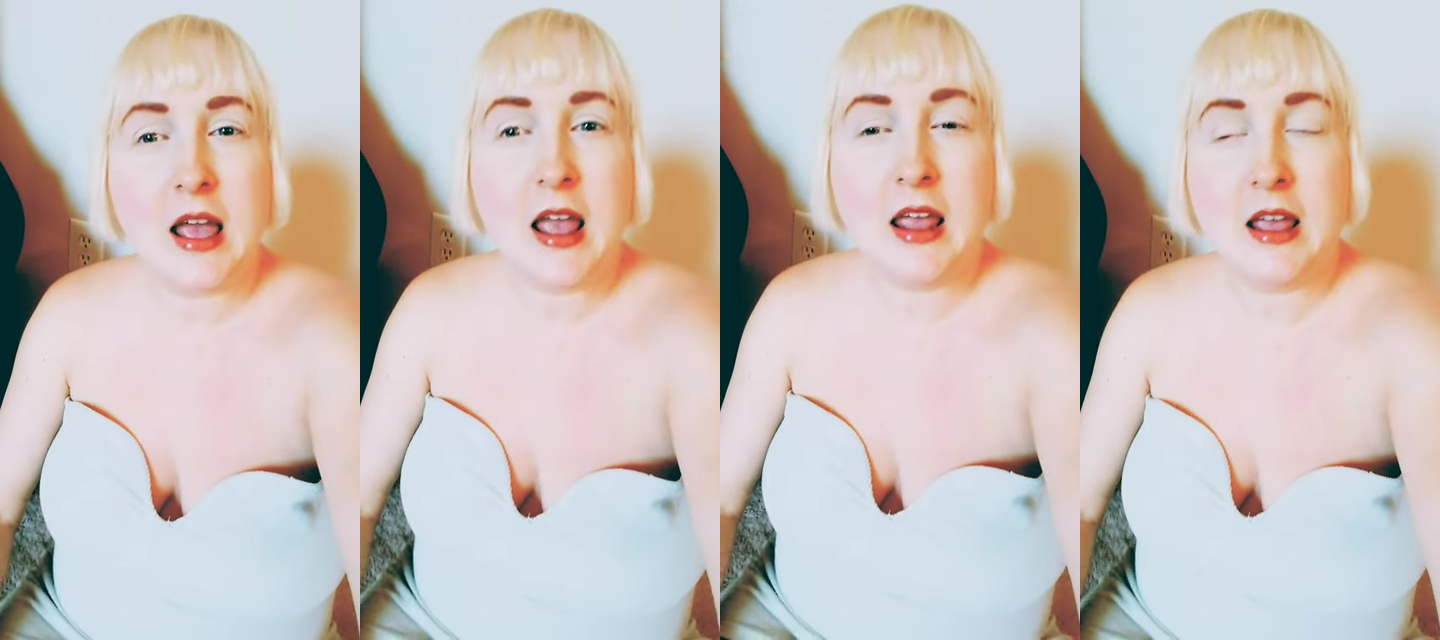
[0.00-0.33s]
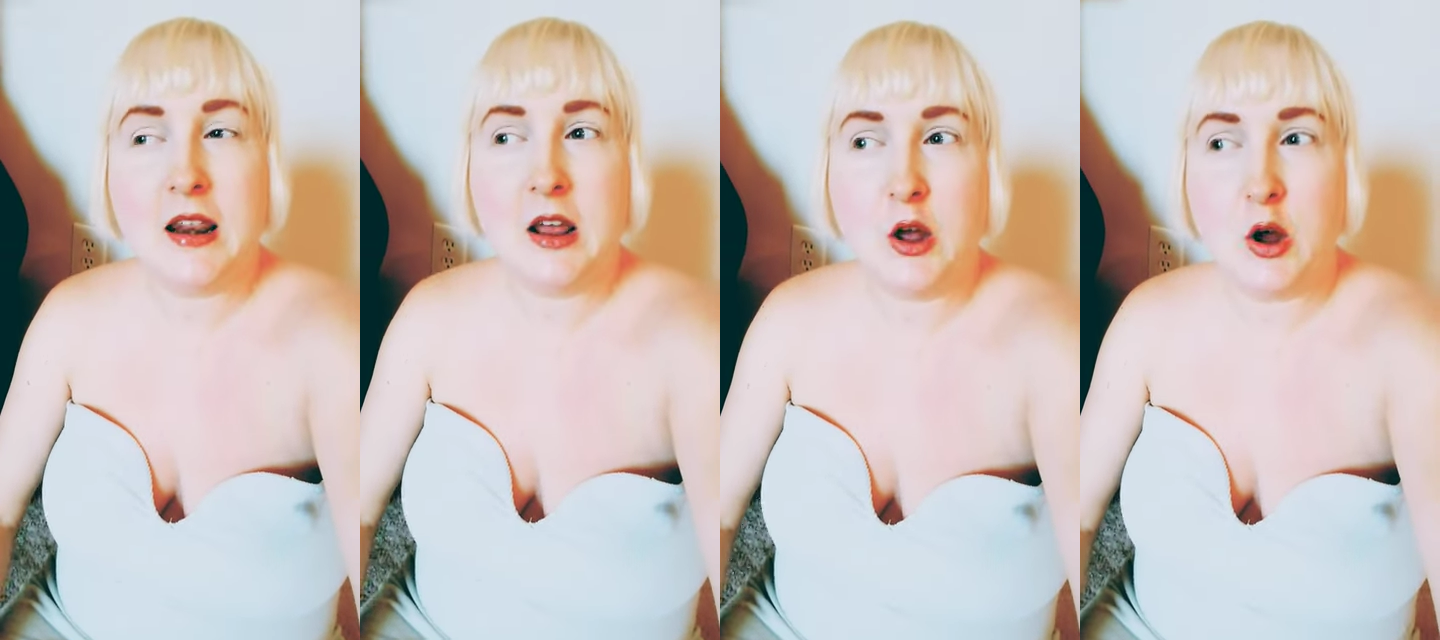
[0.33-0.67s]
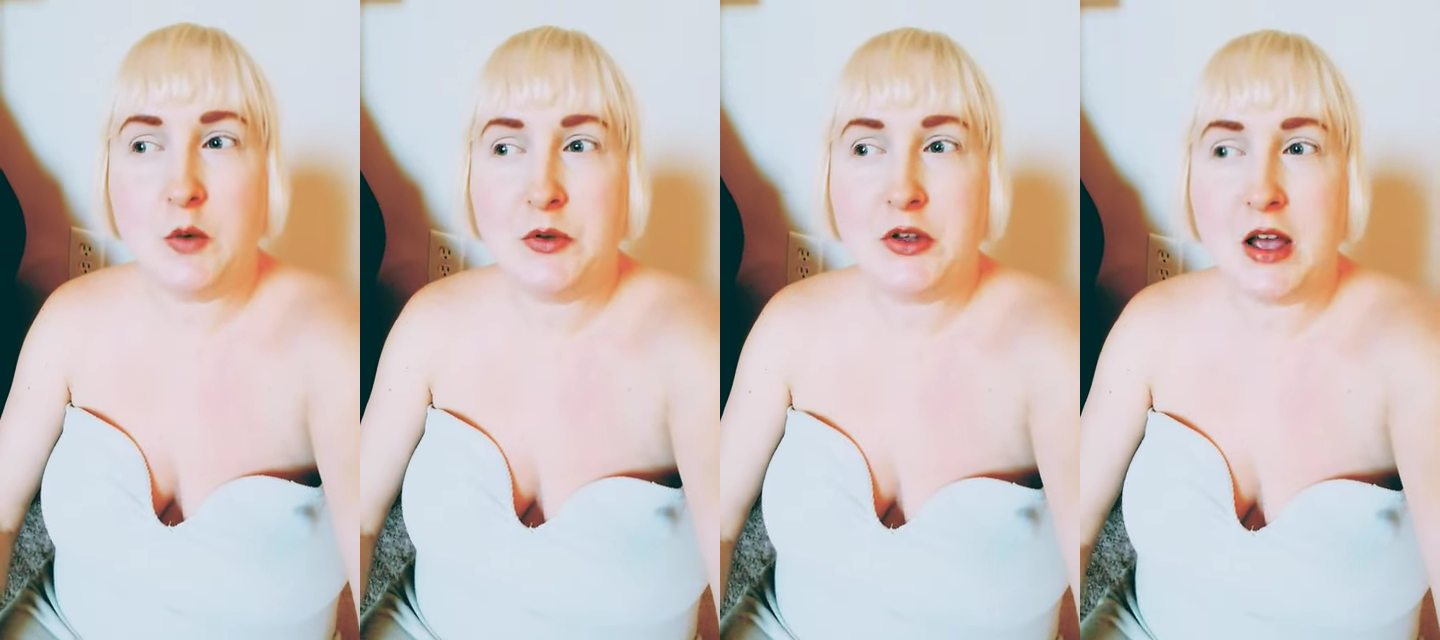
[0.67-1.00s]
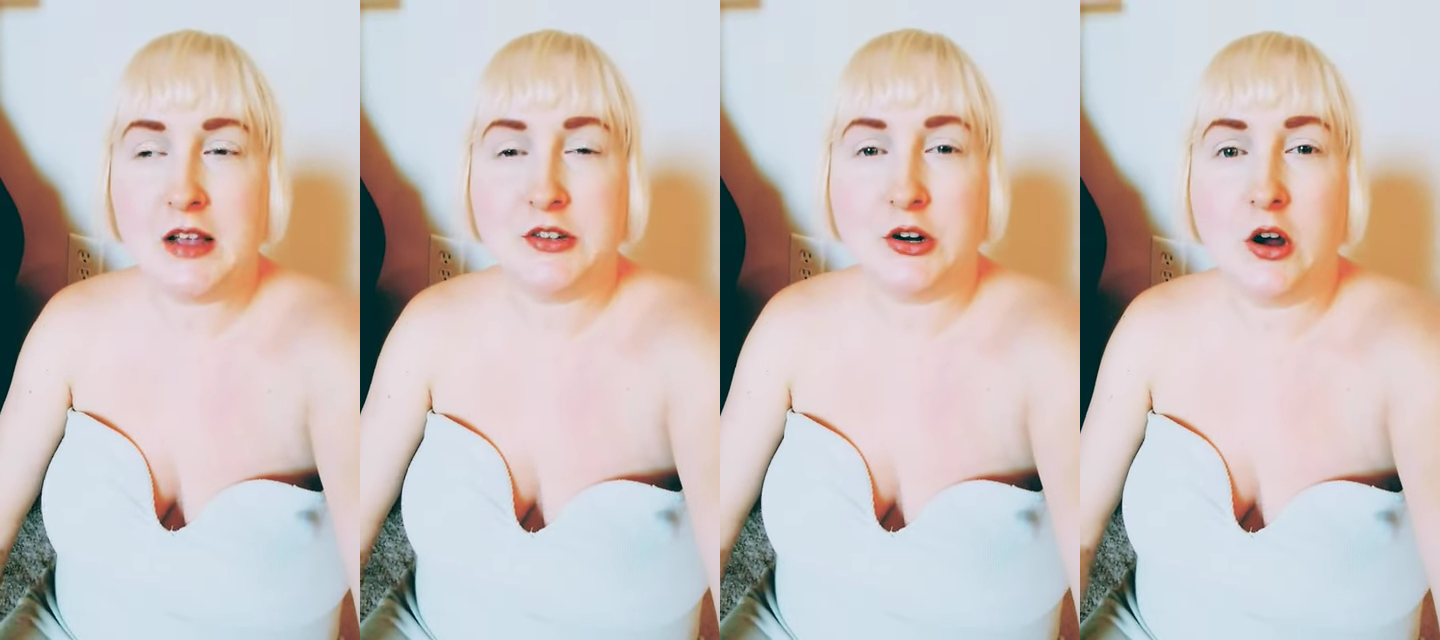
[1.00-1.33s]
And I hope you
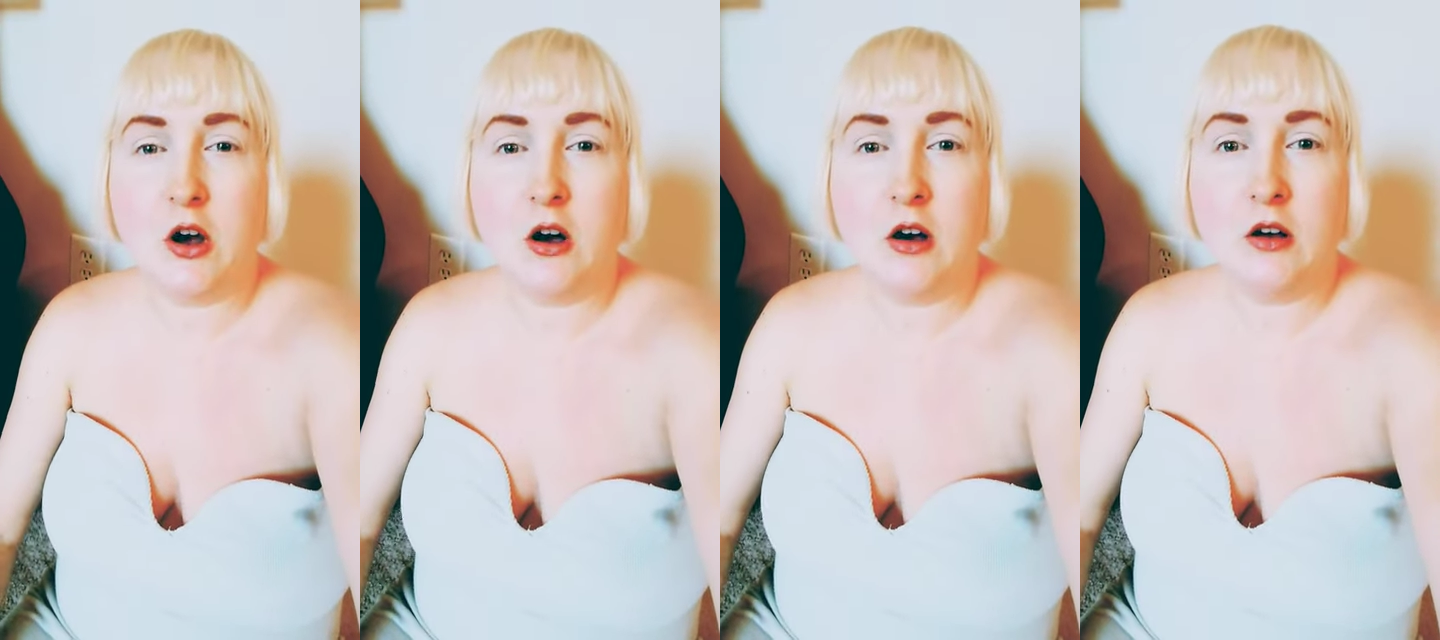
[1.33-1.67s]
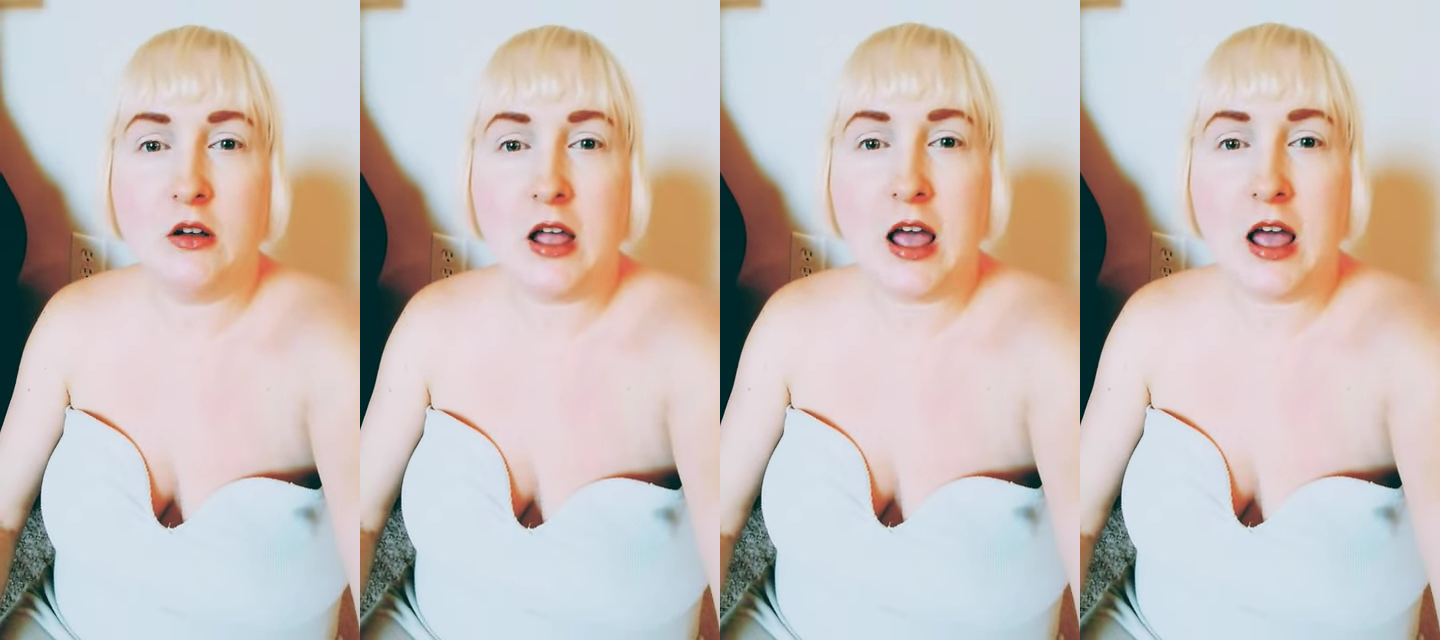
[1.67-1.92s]
guys are all